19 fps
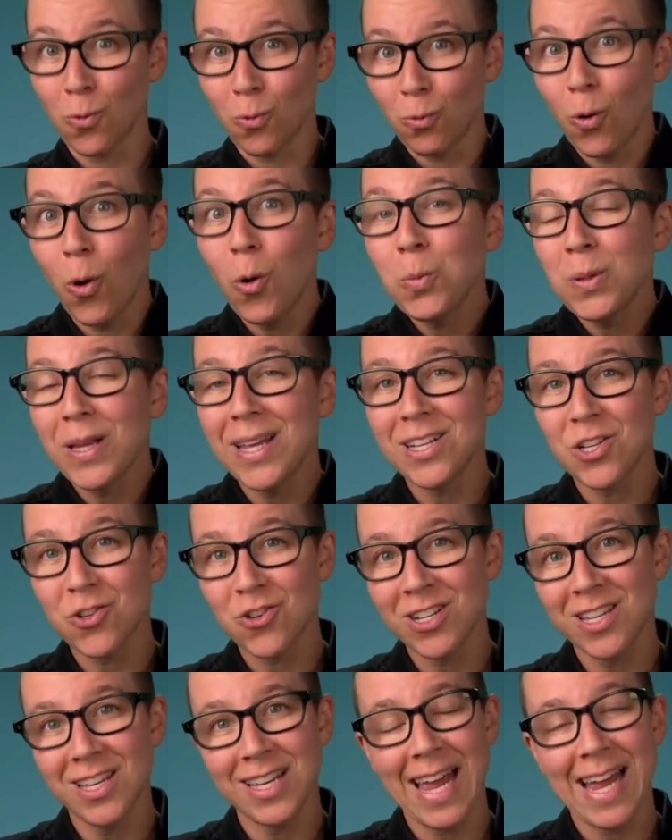role-play
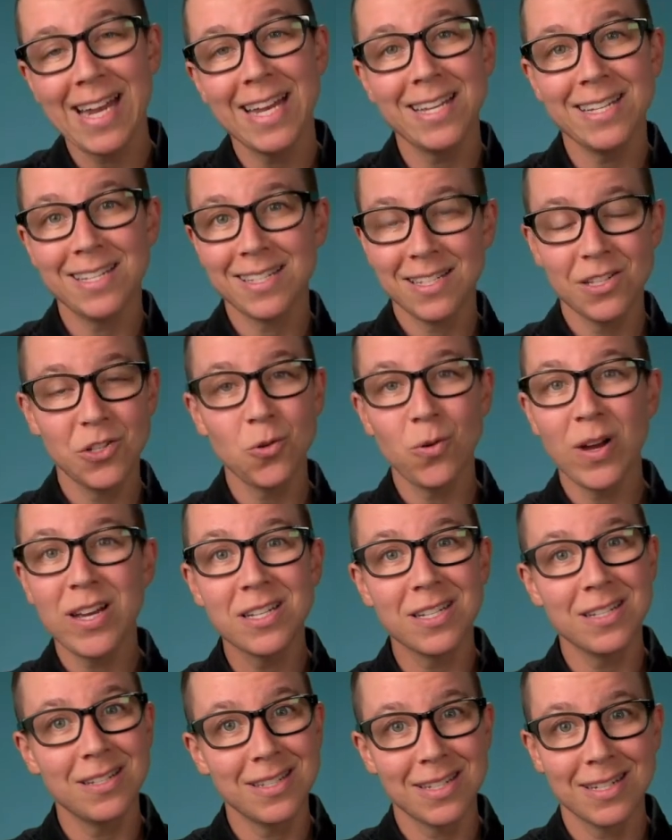tricky candidate
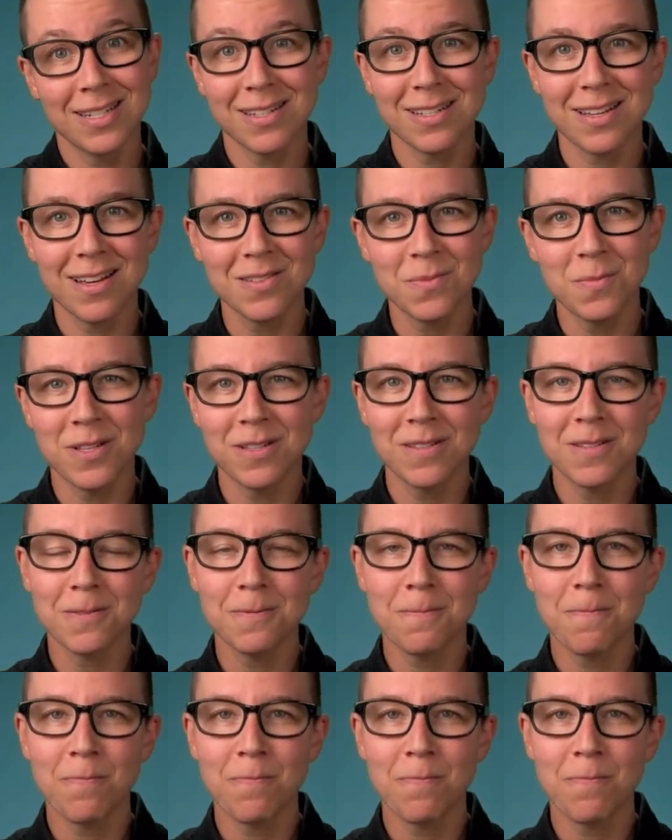situations and assessments.